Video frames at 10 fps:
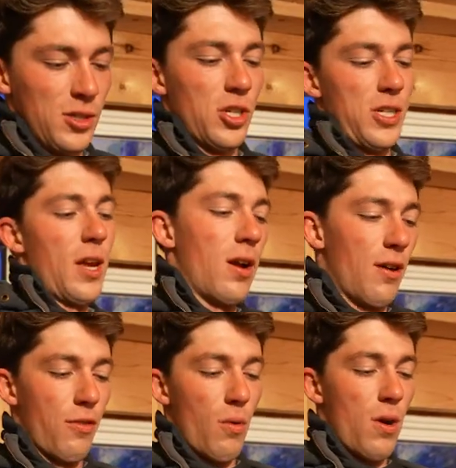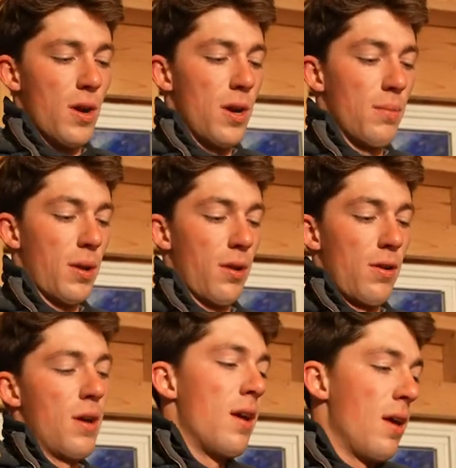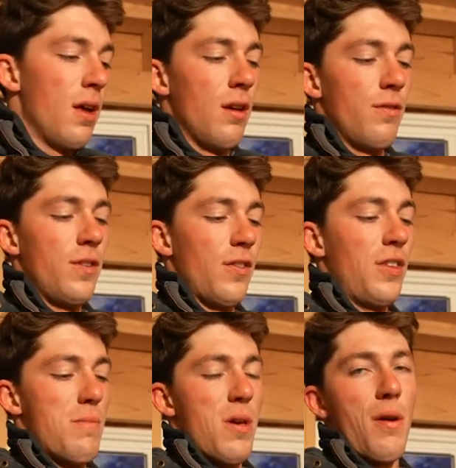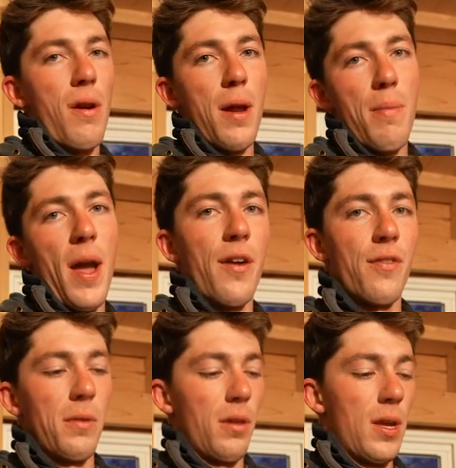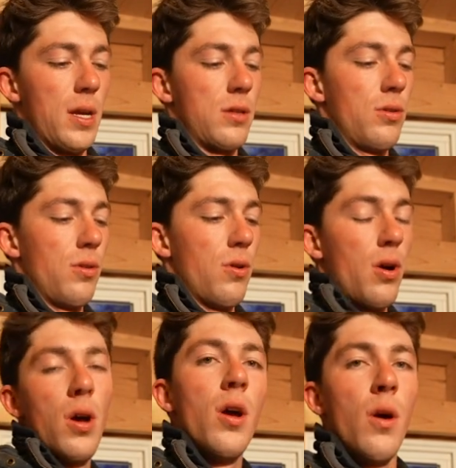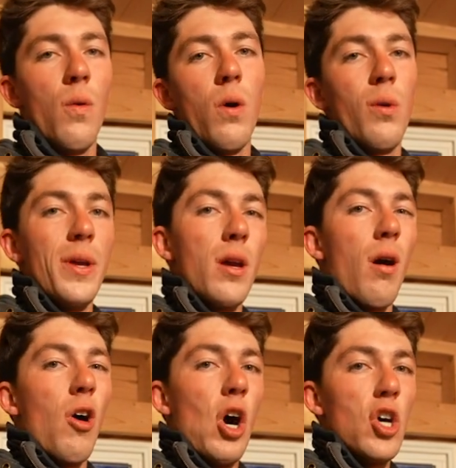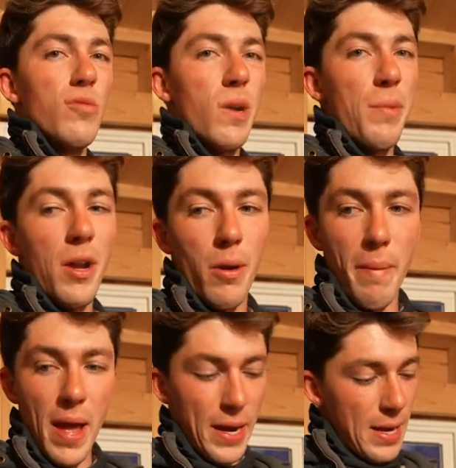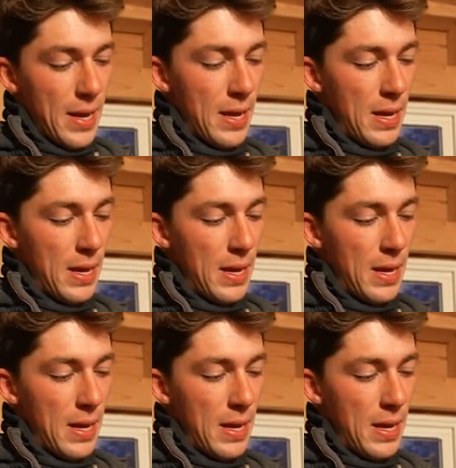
Just headed off the water, about a 50 minute ride back from the lake to what we call home up here in Maine.